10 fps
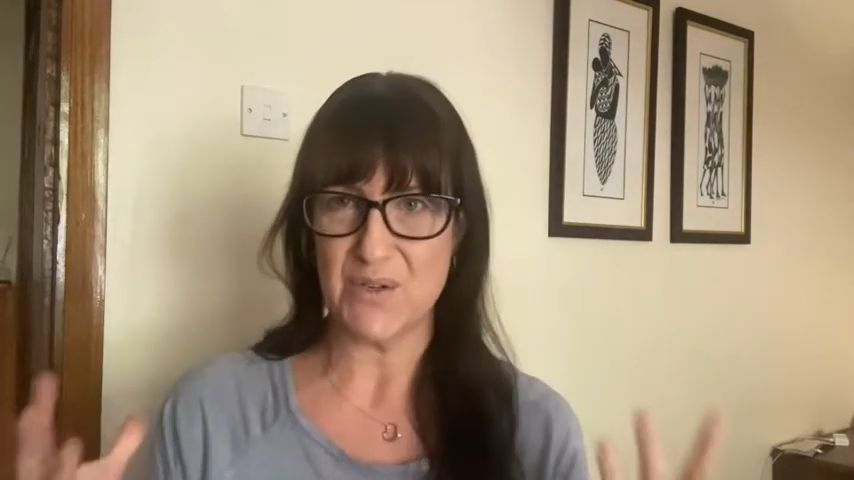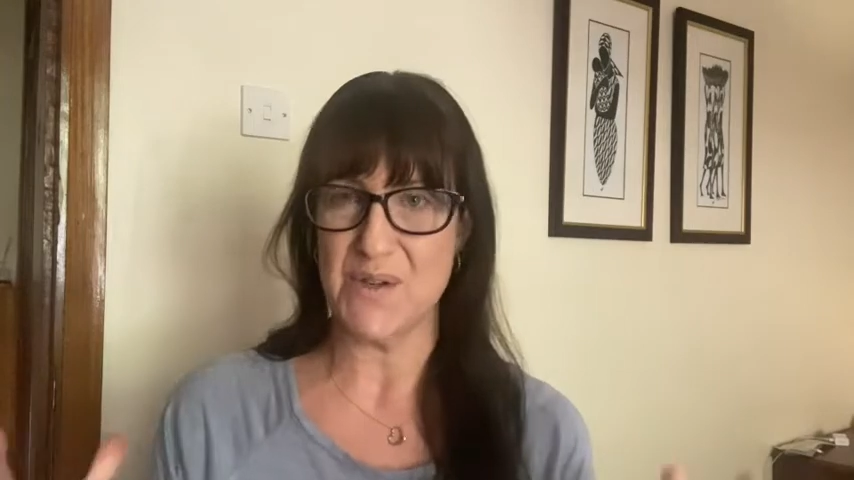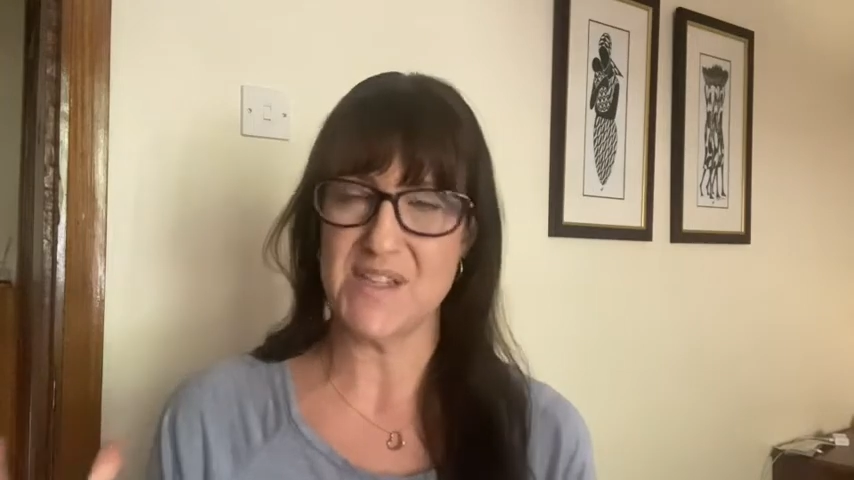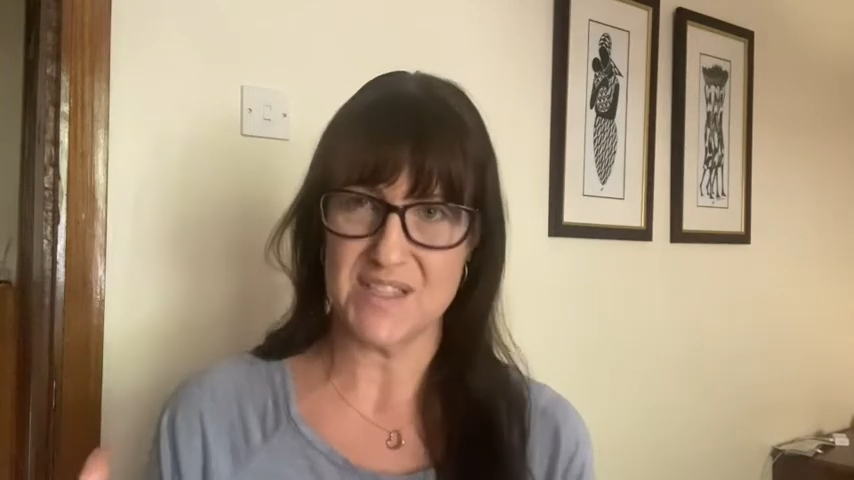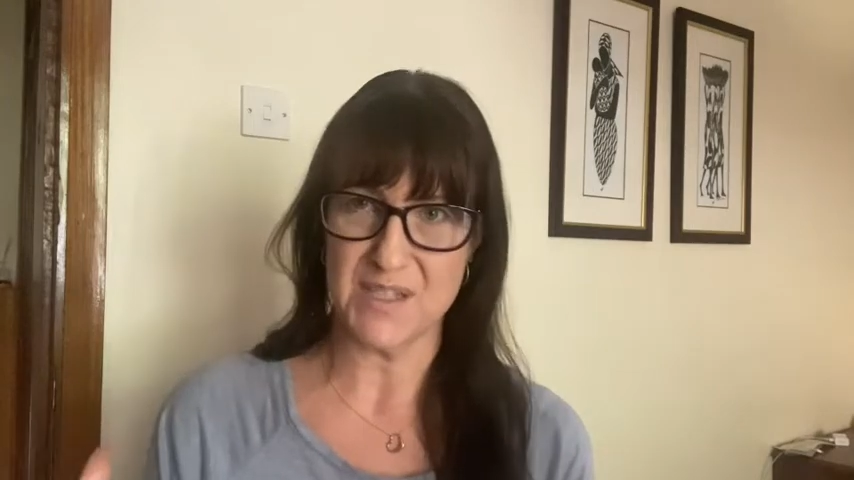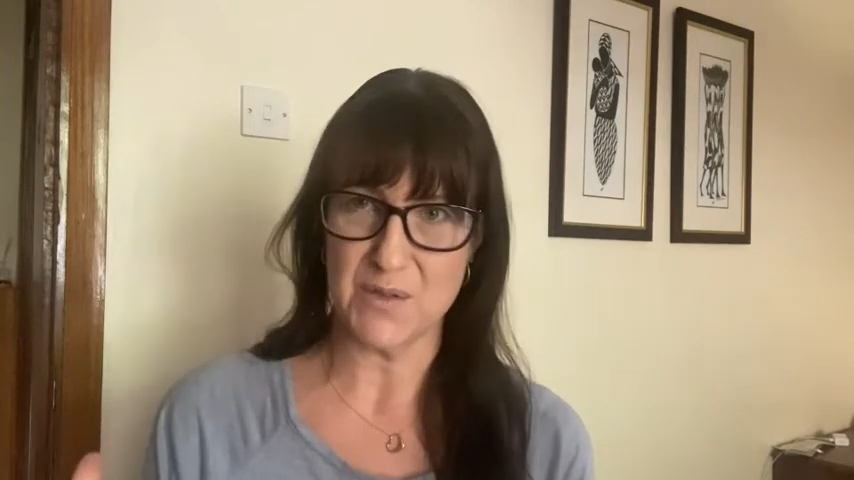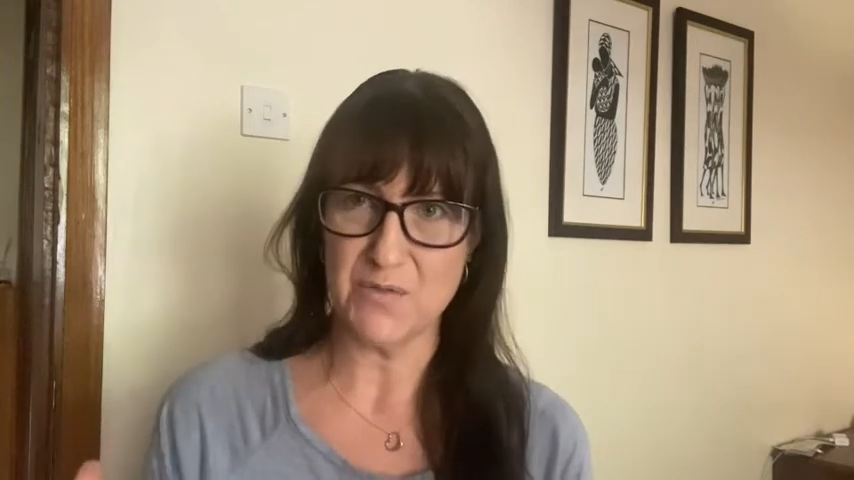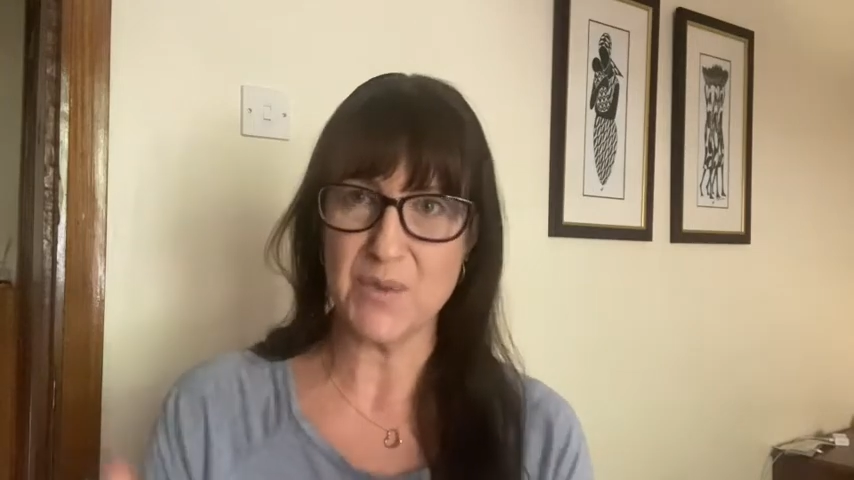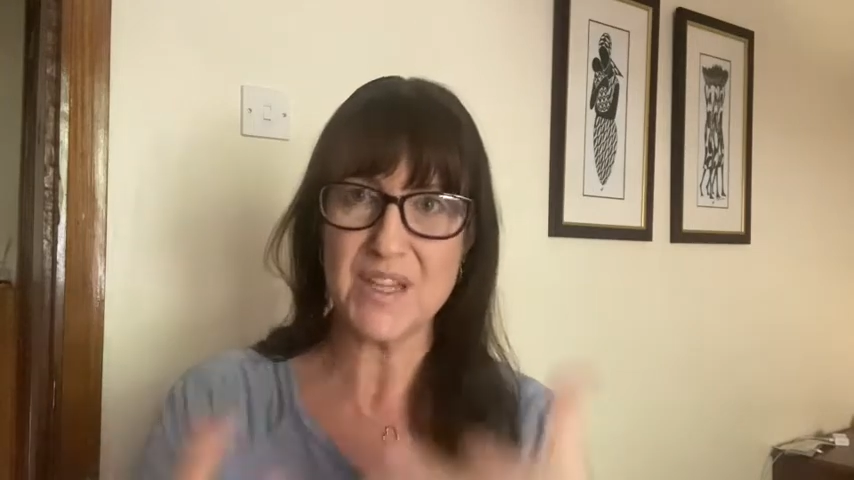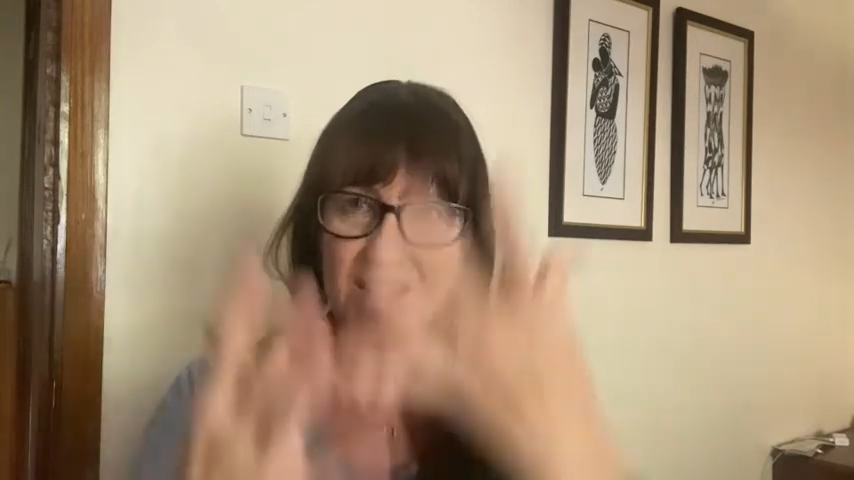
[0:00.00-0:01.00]

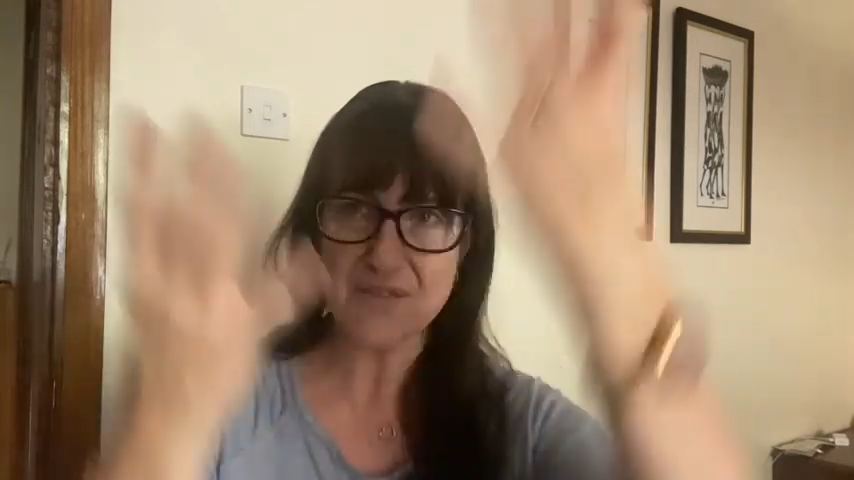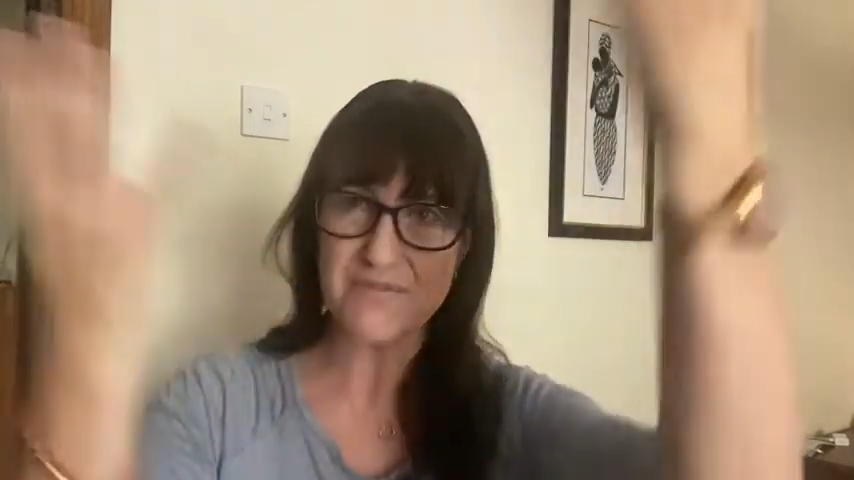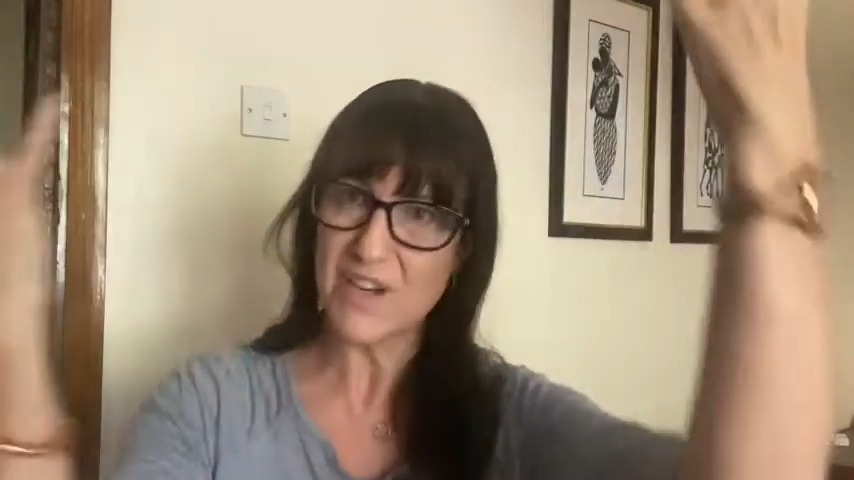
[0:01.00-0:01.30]
yourself with enough